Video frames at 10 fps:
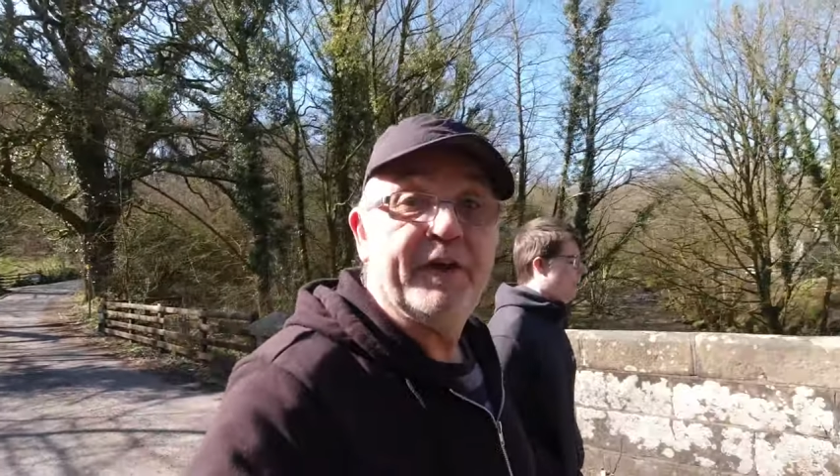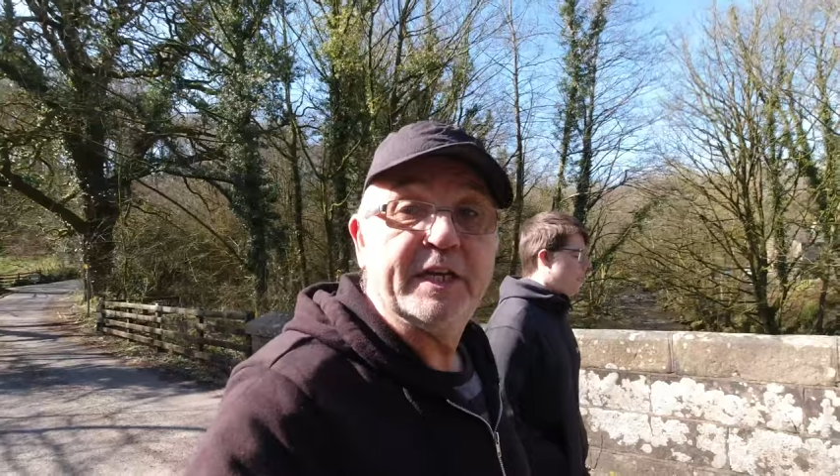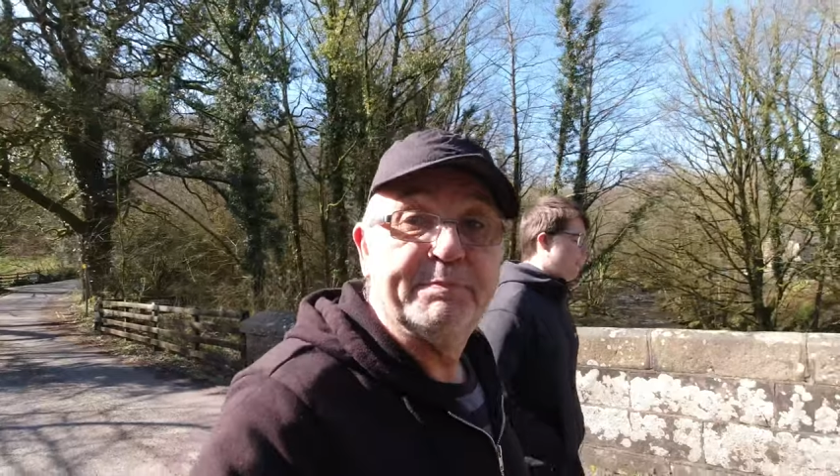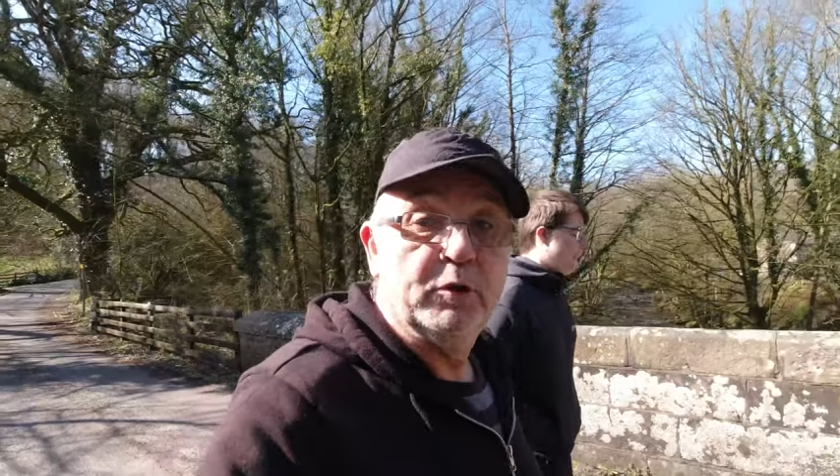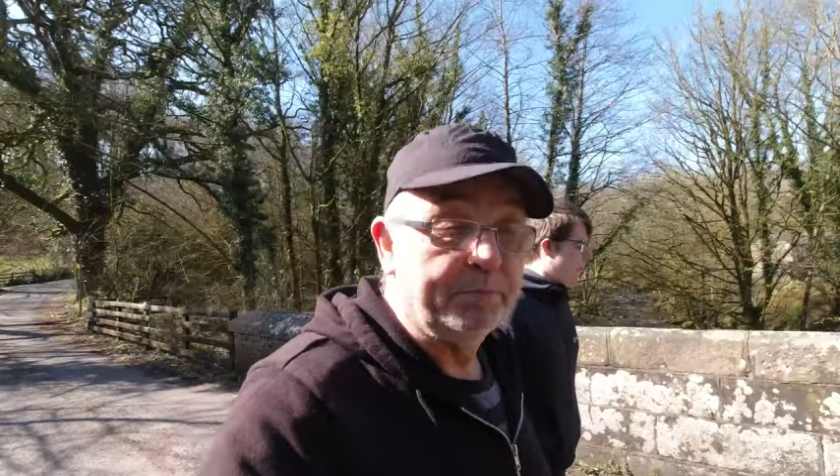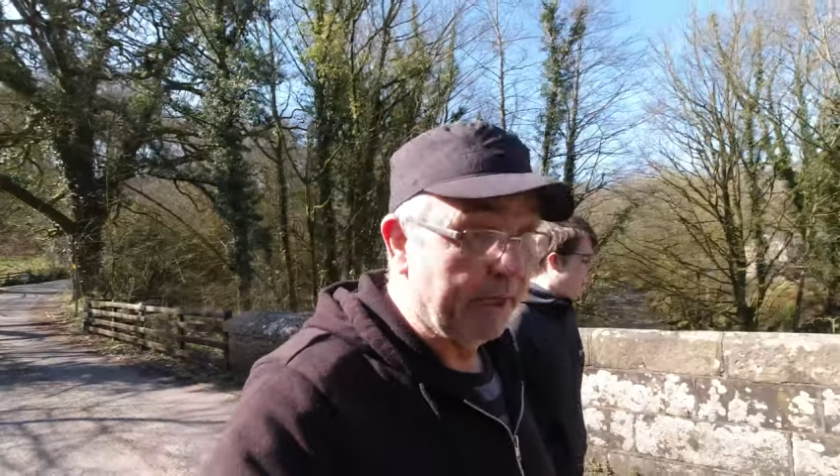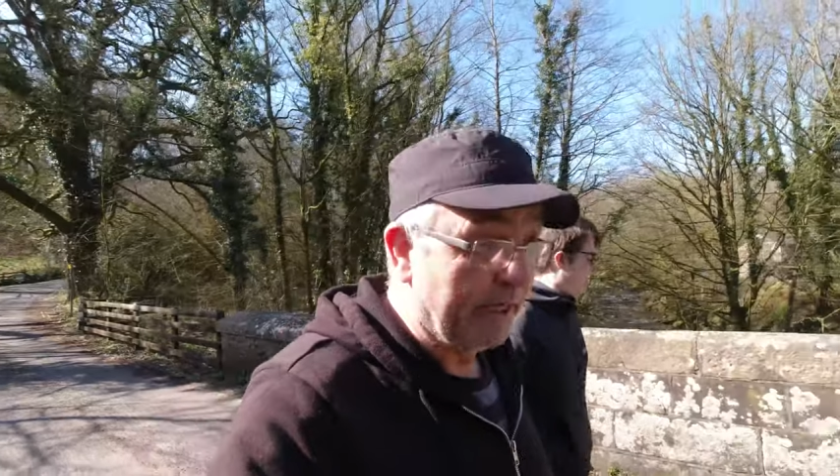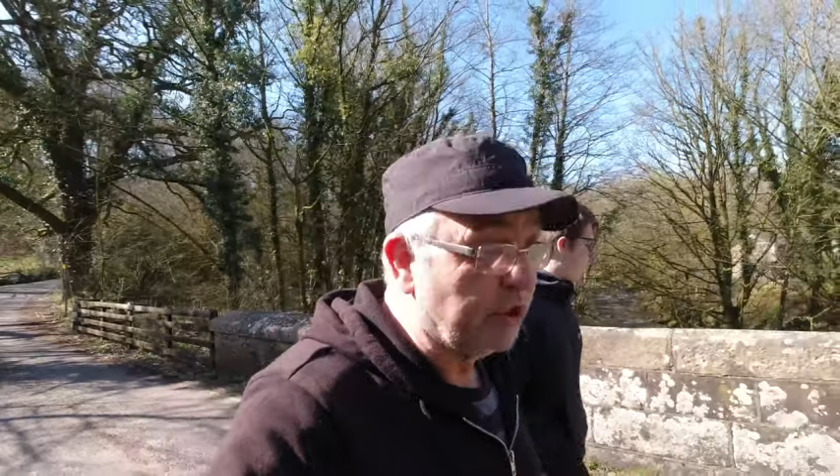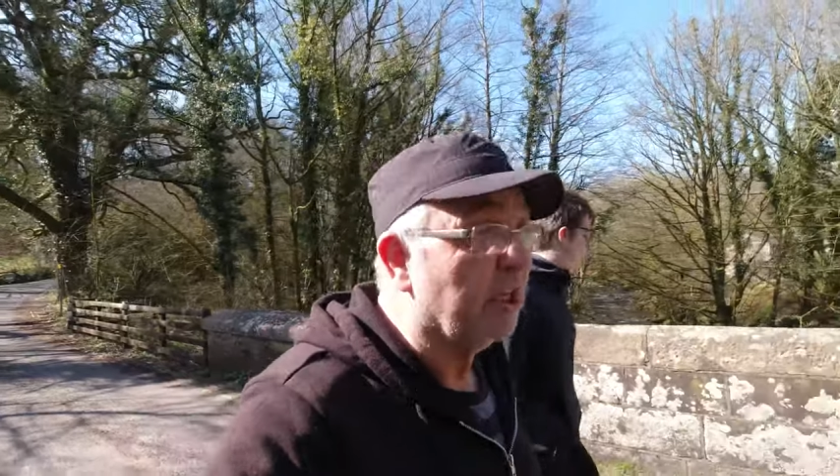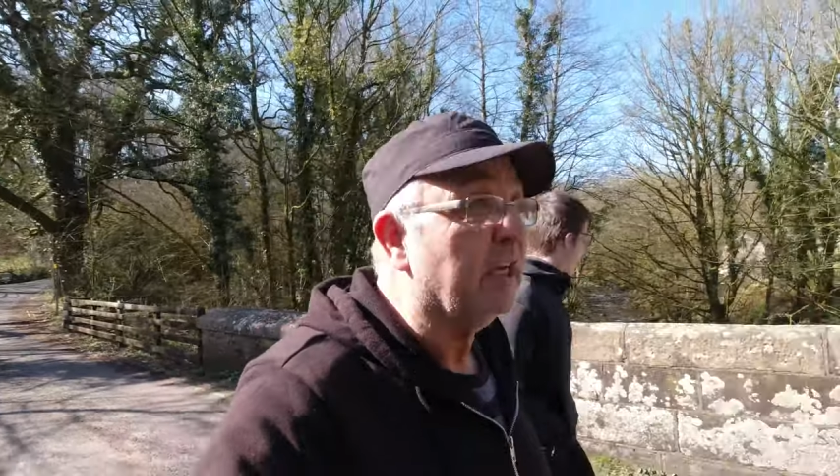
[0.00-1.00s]
Facebook
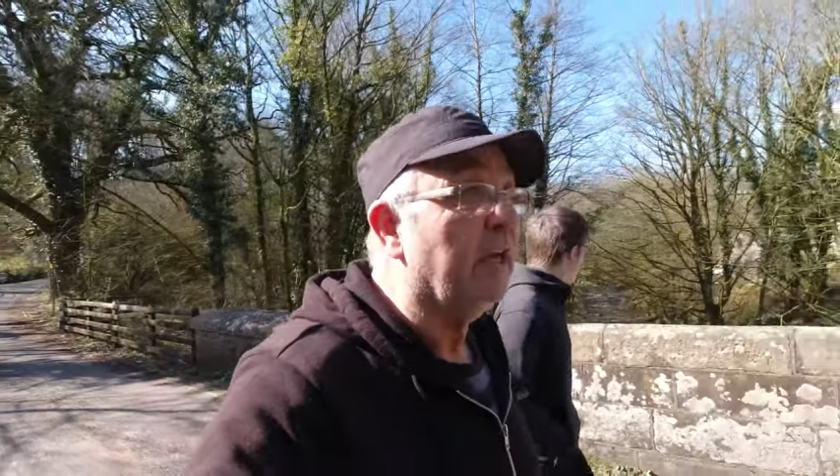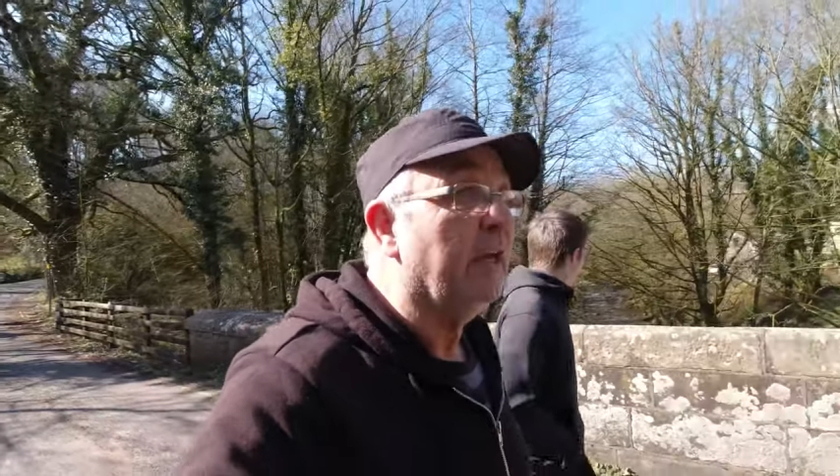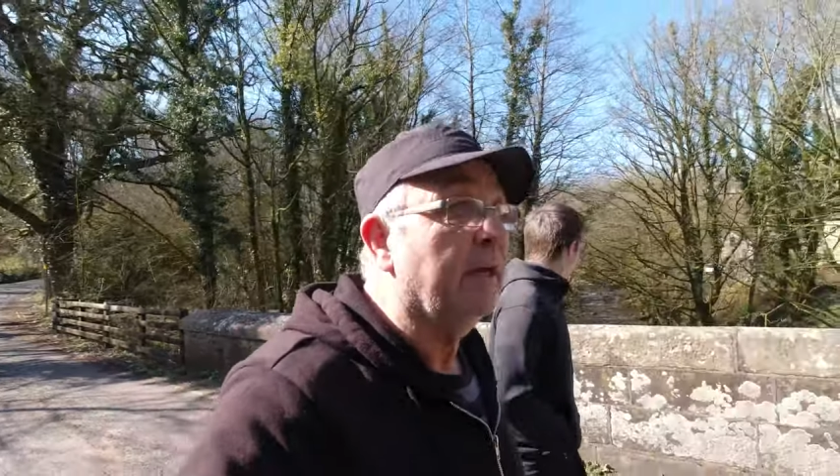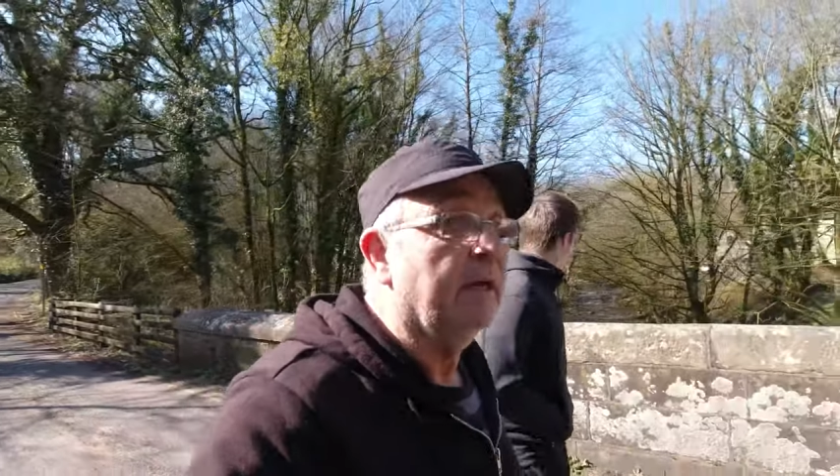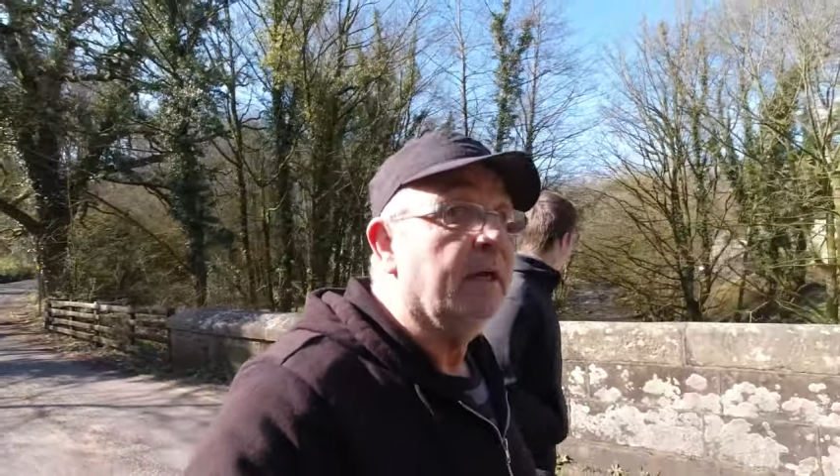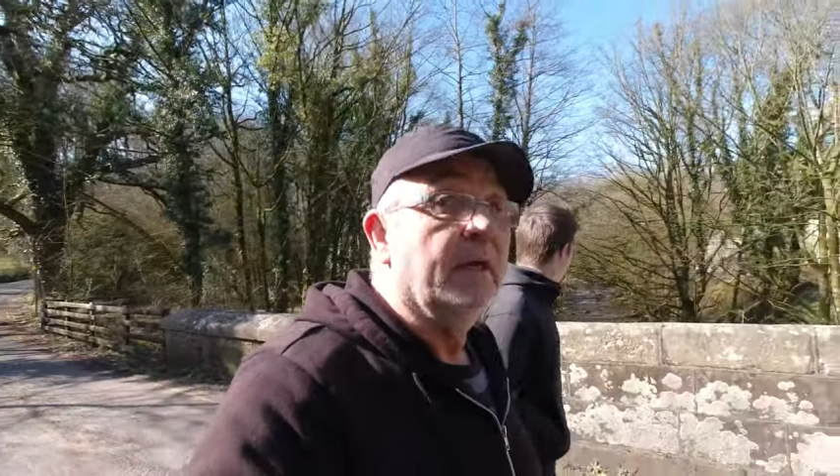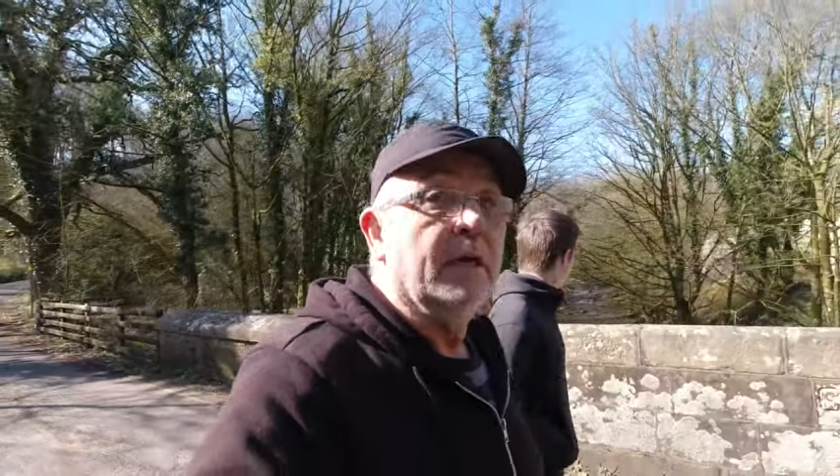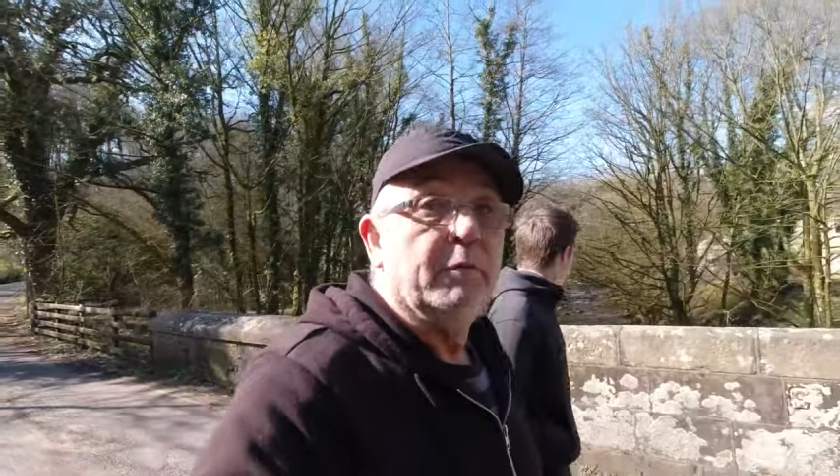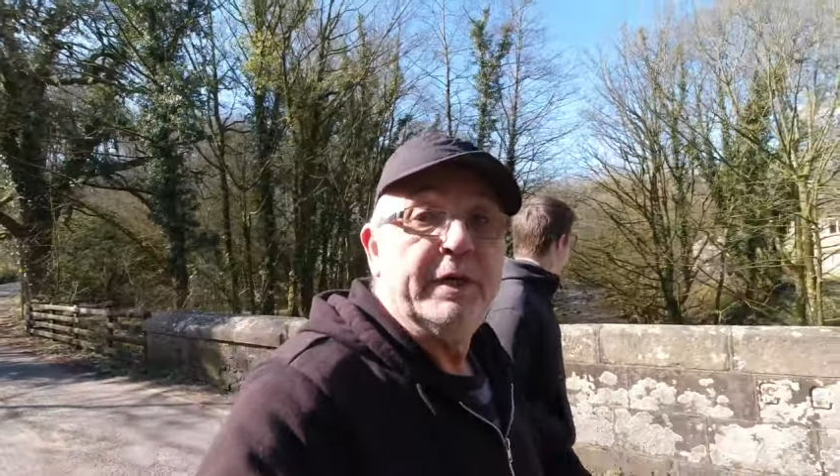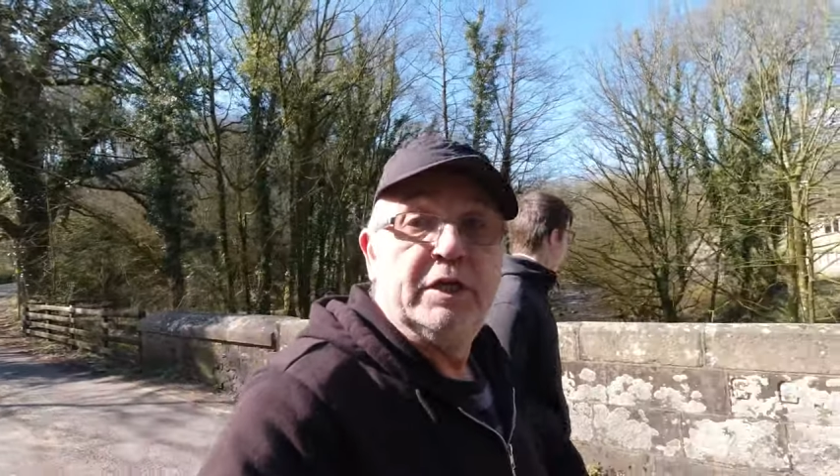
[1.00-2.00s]
page where